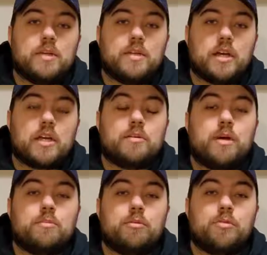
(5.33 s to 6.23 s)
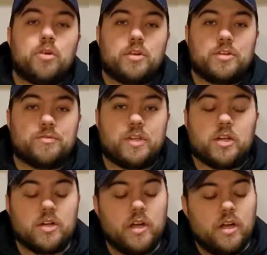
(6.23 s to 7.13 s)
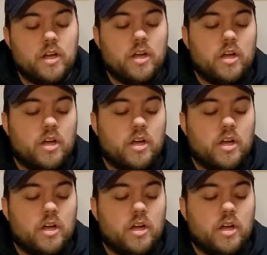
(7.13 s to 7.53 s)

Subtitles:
been talking about before in this vlog.